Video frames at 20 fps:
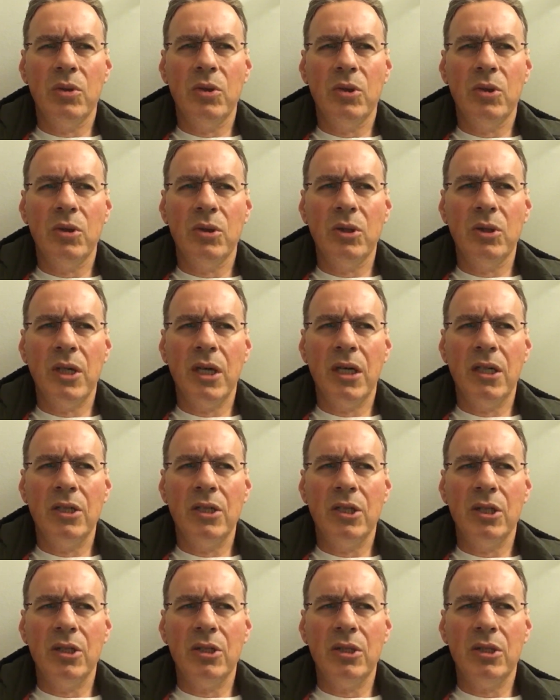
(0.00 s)
to not
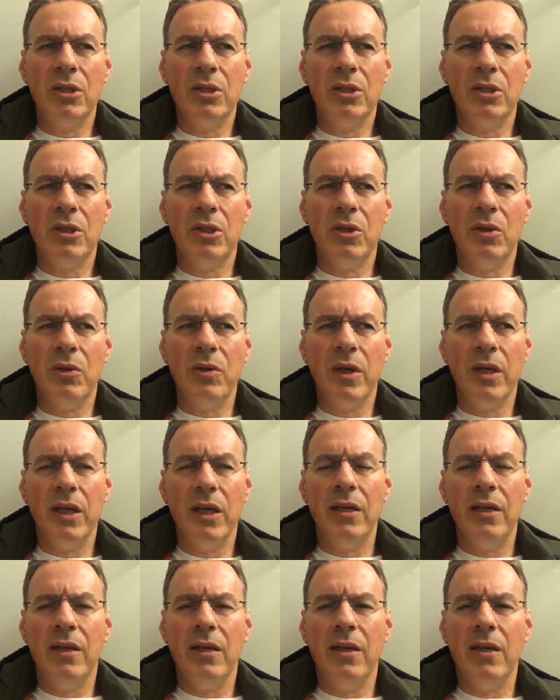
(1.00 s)
just,
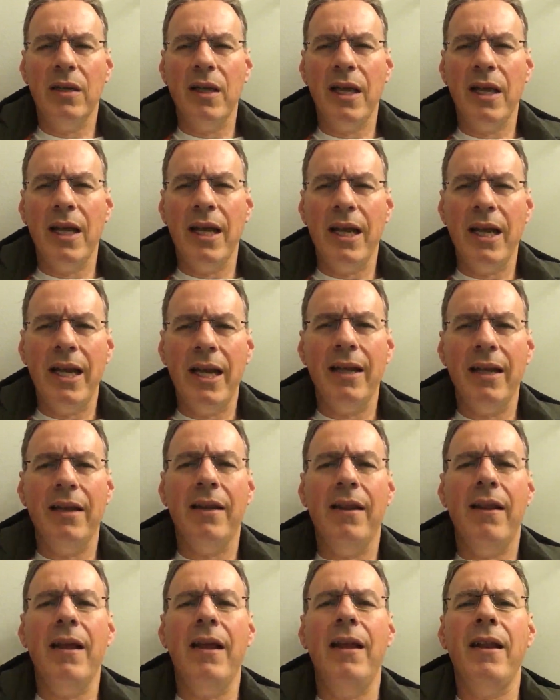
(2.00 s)

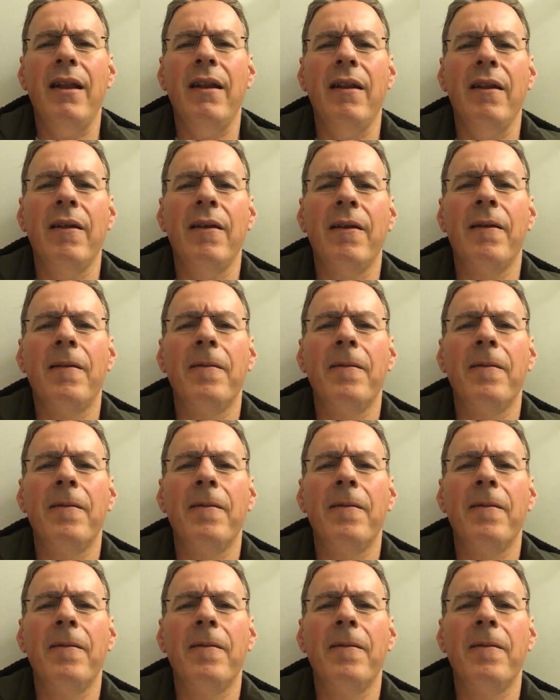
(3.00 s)
and then,